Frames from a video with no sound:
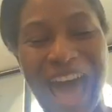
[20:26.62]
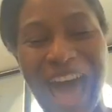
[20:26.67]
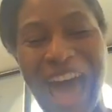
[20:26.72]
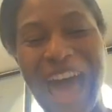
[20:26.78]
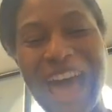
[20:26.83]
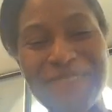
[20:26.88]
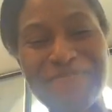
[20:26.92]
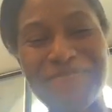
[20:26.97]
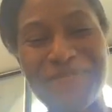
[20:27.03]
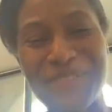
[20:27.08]

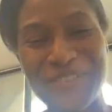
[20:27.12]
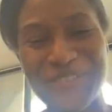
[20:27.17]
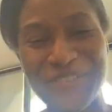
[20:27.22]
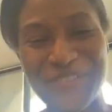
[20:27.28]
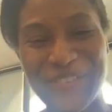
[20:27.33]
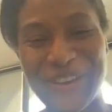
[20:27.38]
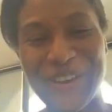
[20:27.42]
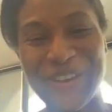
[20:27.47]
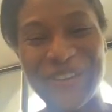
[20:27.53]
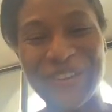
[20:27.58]
I
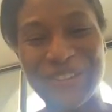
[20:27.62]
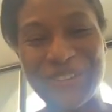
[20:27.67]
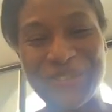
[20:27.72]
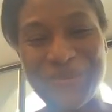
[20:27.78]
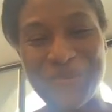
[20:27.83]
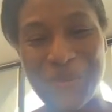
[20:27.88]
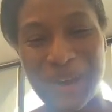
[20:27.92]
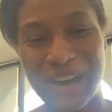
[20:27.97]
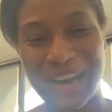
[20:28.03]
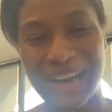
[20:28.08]
prefer the
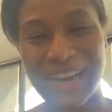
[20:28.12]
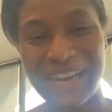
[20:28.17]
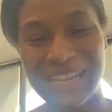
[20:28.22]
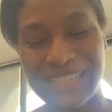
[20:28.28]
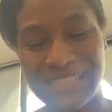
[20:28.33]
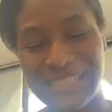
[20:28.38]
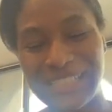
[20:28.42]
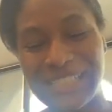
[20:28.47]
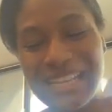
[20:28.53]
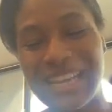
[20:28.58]

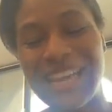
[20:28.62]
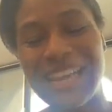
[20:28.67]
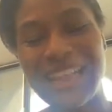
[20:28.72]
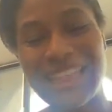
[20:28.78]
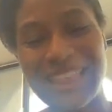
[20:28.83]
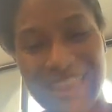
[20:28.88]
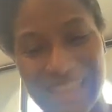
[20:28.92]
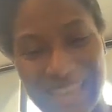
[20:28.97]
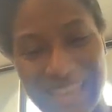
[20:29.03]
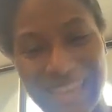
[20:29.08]
wines
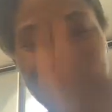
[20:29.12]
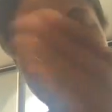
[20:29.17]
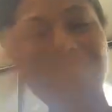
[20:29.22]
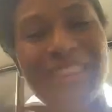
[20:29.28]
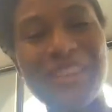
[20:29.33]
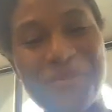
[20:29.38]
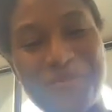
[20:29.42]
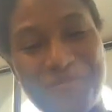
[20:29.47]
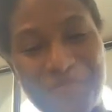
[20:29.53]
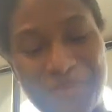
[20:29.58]
than
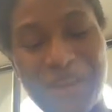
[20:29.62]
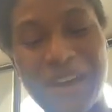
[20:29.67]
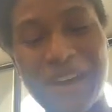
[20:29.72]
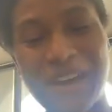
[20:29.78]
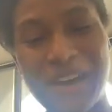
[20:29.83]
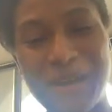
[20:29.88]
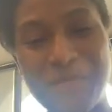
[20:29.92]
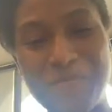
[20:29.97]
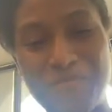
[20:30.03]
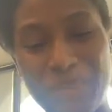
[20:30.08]
the
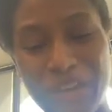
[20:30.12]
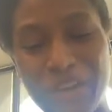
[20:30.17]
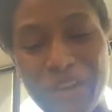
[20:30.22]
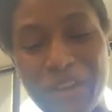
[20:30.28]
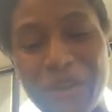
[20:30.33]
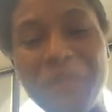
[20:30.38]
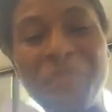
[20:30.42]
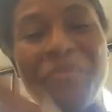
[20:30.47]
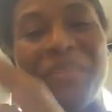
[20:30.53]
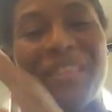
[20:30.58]
uh,
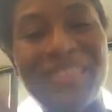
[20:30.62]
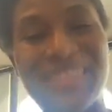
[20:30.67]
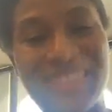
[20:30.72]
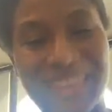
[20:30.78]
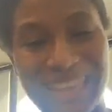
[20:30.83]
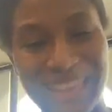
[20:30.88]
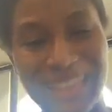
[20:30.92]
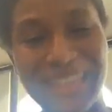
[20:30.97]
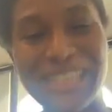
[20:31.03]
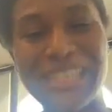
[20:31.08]
beer
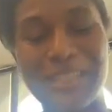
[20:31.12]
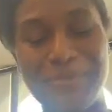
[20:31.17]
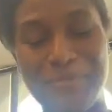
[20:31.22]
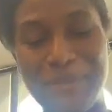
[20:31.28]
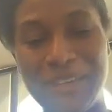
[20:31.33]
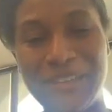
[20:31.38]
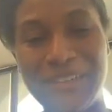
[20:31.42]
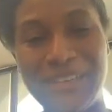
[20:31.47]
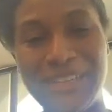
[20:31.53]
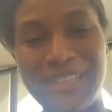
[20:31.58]
than the
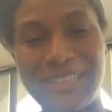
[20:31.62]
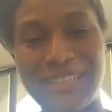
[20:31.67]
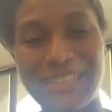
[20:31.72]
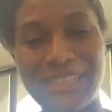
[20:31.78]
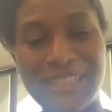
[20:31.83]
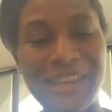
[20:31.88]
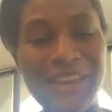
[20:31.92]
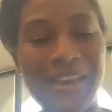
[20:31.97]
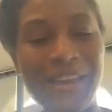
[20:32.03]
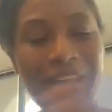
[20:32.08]

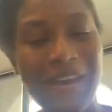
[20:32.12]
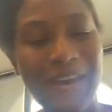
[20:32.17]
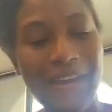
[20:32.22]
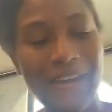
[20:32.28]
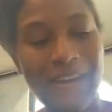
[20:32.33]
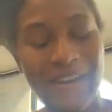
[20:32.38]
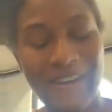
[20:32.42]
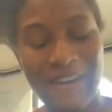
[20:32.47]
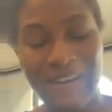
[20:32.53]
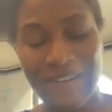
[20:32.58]
spirits.
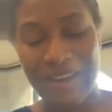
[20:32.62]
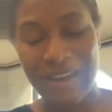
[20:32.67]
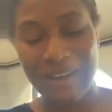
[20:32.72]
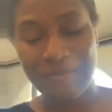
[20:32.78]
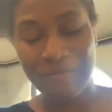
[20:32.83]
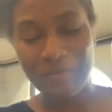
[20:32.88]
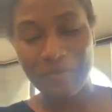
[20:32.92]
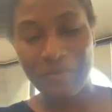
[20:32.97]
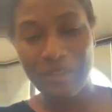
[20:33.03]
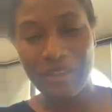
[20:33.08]
All right.
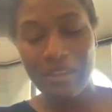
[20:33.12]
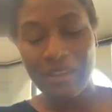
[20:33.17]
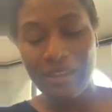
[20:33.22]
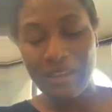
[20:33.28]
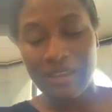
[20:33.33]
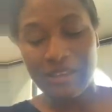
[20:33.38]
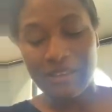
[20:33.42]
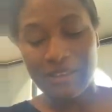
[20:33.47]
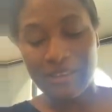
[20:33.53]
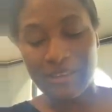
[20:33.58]

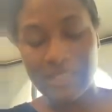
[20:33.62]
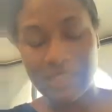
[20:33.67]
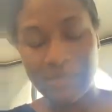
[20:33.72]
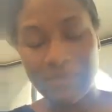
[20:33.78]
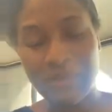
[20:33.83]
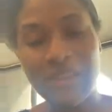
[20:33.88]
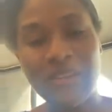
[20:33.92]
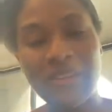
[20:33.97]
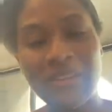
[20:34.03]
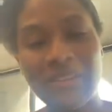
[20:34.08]
The
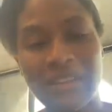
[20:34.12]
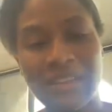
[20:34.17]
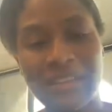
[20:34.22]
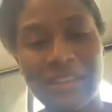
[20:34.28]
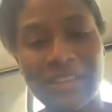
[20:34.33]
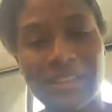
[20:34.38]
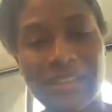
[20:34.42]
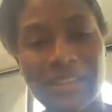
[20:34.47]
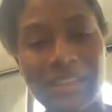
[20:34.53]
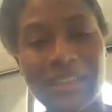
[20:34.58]
smell on
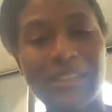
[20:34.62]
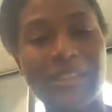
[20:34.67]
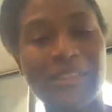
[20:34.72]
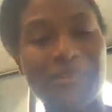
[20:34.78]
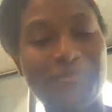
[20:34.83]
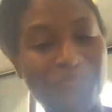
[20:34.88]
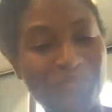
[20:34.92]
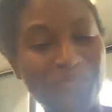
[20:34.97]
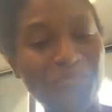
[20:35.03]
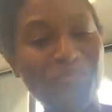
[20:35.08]
this is